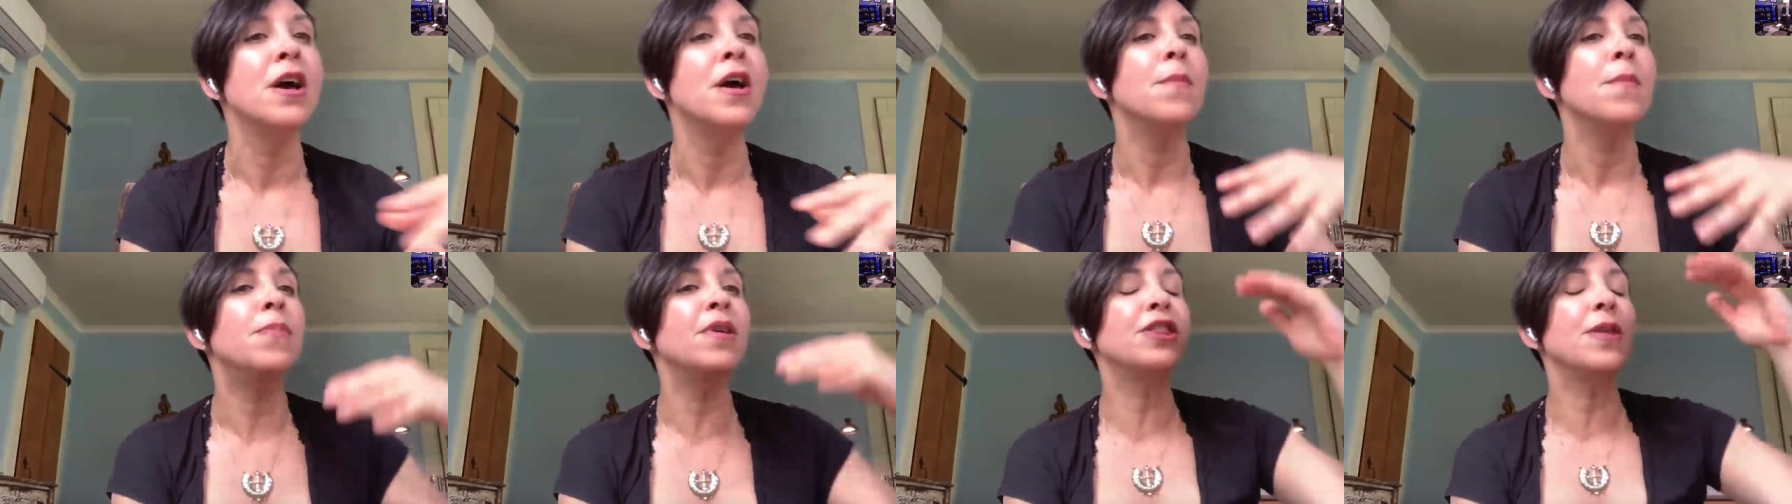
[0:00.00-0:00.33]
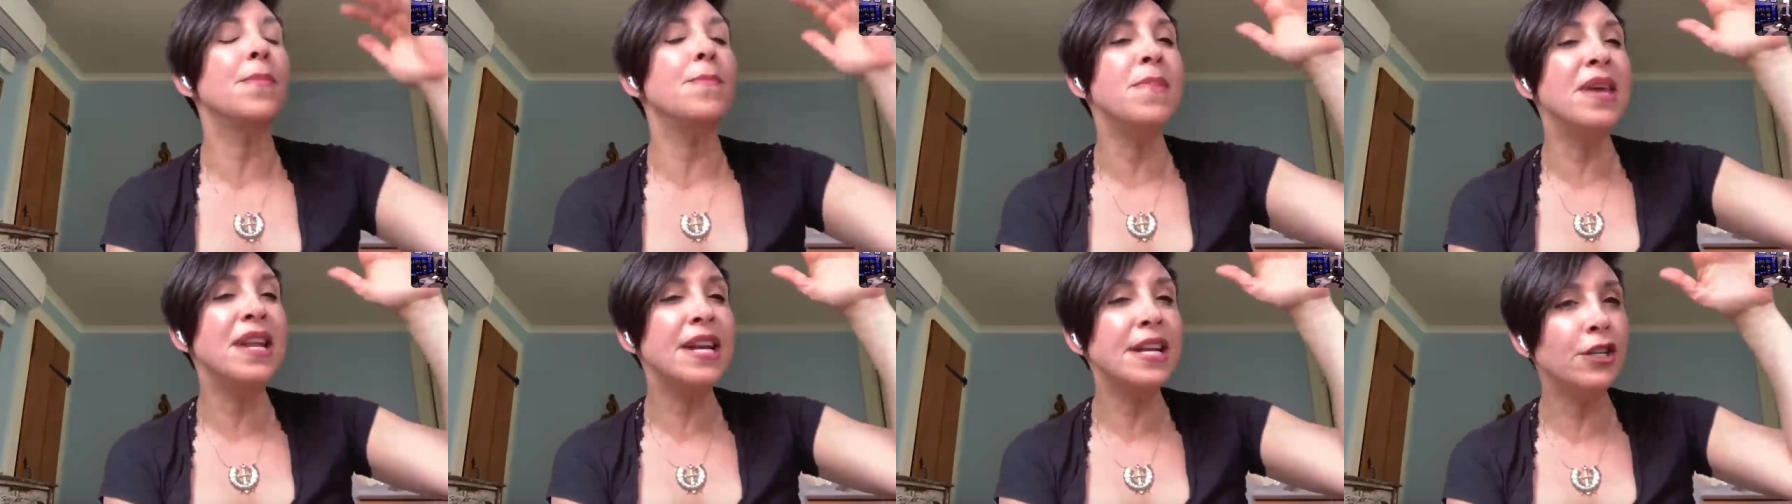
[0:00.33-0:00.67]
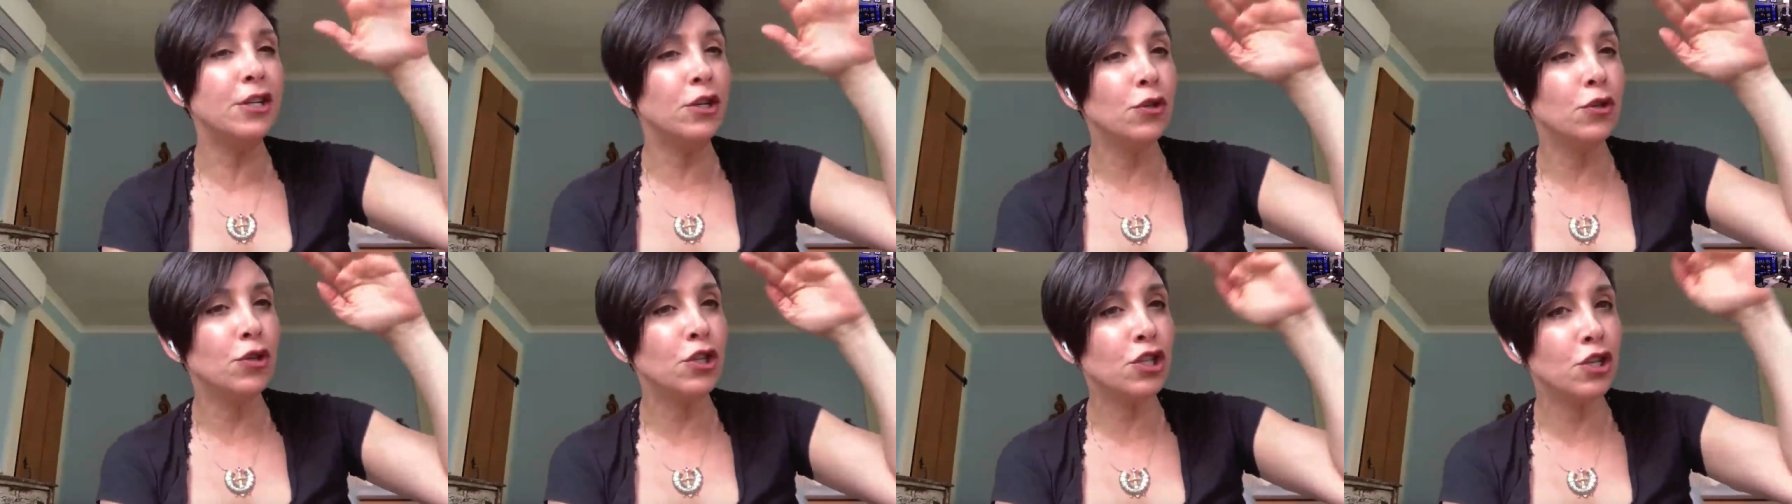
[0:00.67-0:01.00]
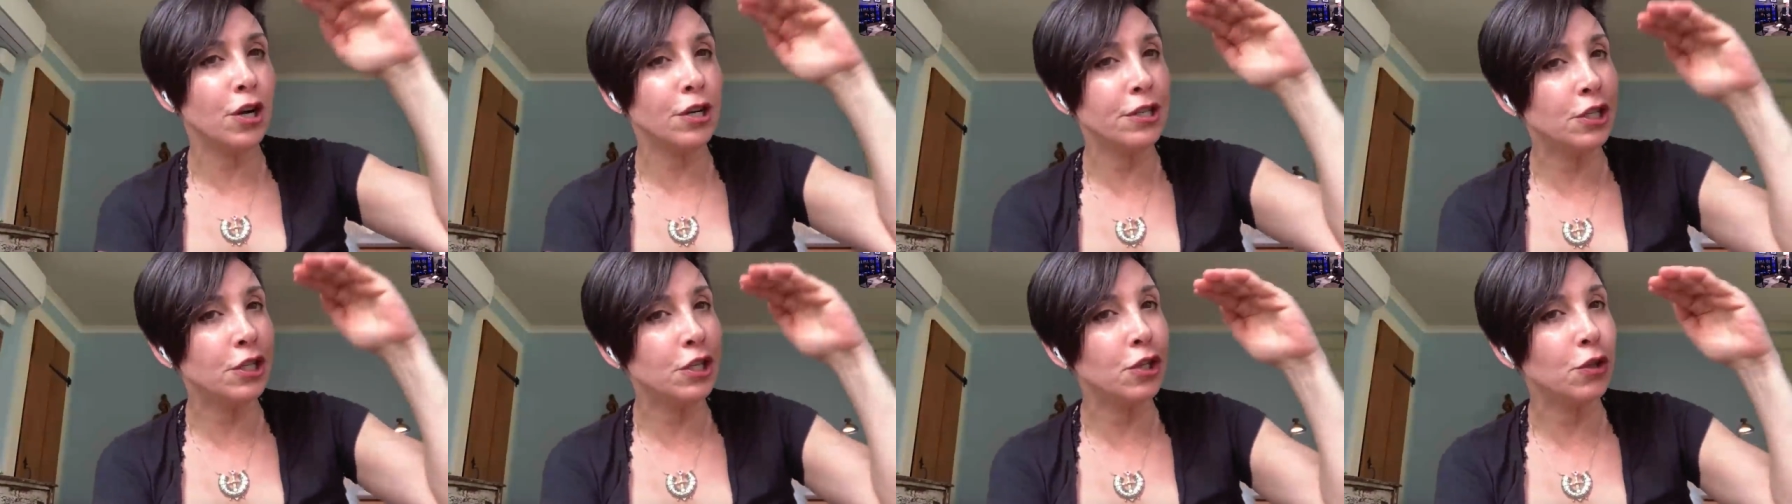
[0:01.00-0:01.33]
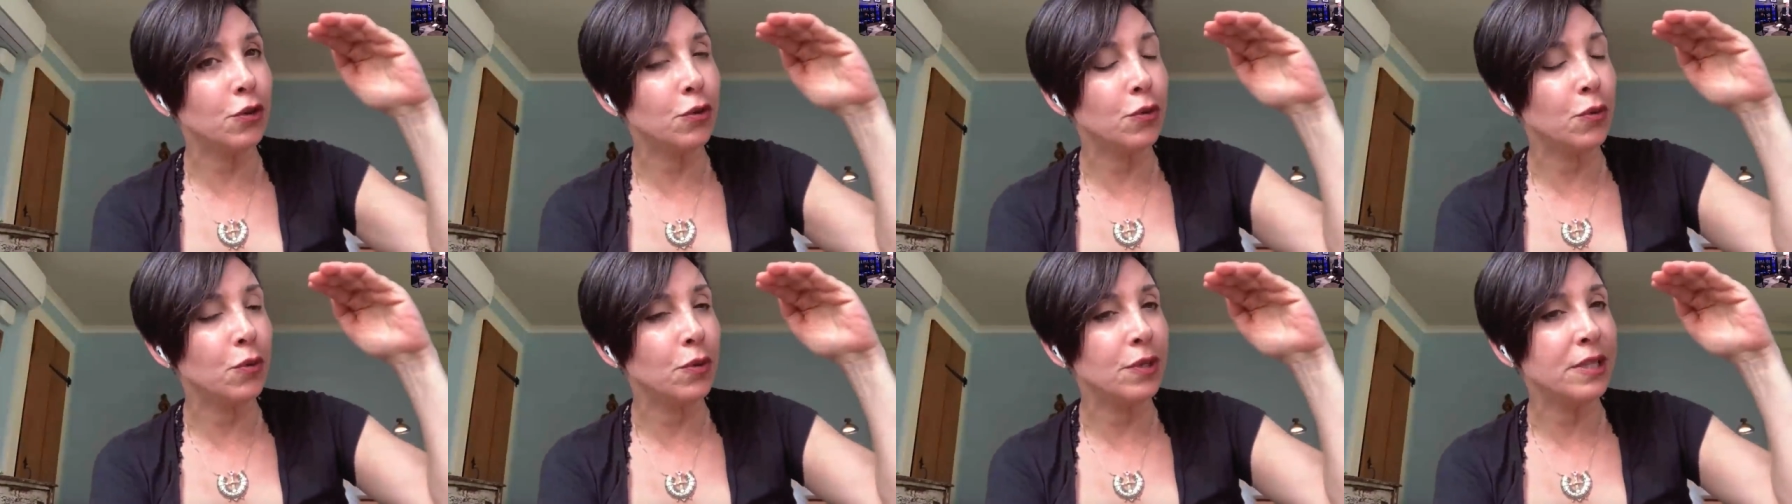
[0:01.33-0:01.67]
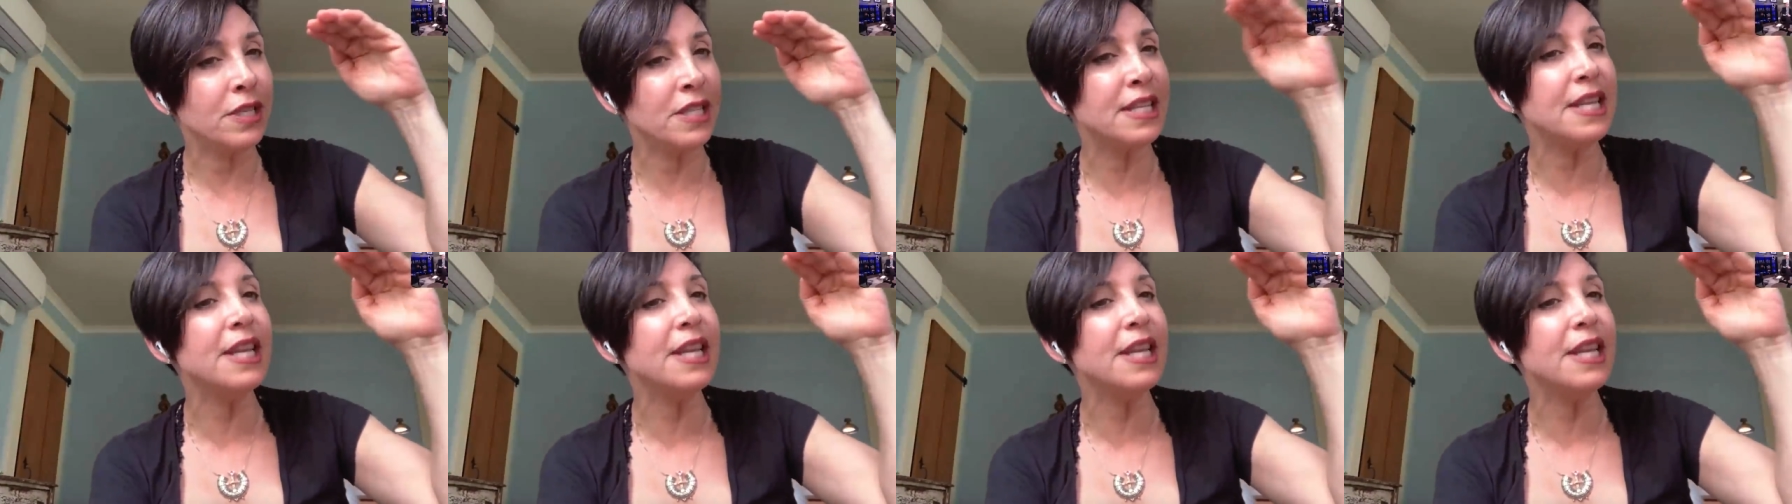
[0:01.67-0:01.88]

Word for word: But the minute you start to see